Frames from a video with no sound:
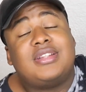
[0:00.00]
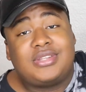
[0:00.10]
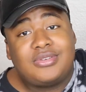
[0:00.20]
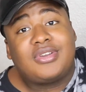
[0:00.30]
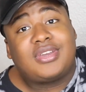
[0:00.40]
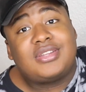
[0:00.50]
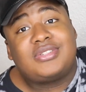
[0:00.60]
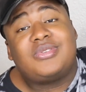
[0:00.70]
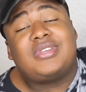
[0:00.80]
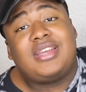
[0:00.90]
Until your kid
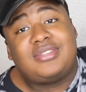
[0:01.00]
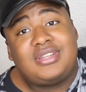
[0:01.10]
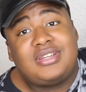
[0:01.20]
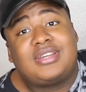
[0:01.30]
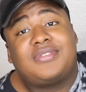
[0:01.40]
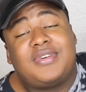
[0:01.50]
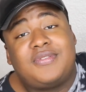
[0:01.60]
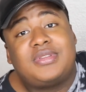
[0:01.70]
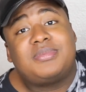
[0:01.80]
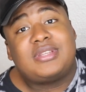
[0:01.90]
turns 18 and can
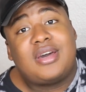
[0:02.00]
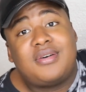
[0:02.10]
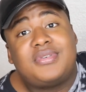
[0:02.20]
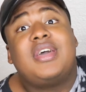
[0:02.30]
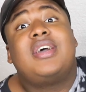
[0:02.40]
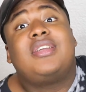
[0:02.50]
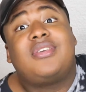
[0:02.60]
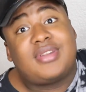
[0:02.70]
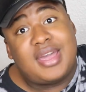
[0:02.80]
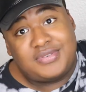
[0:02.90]
fend for themselves,
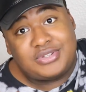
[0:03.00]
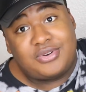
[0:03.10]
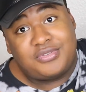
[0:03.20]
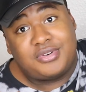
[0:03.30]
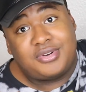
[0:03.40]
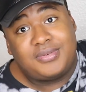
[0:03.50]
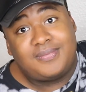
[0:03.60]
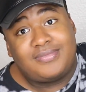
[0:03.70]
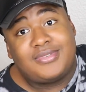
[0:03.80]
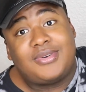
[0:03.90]
your life is over.
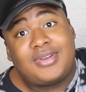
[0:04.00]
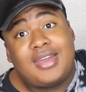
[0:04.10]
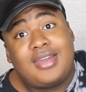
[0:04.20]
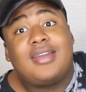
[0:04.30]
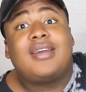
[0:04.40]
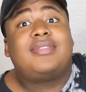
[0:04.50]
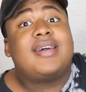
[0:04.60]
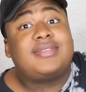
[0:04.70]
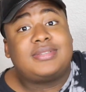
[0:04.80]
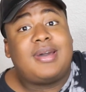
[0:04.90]
Okay?
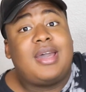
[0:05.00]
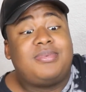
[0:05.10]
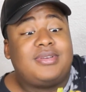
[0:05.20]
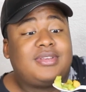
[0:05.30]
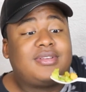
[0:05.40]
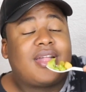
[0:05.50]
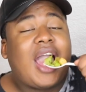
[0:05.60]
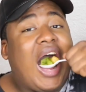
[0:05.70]
That is my opinion.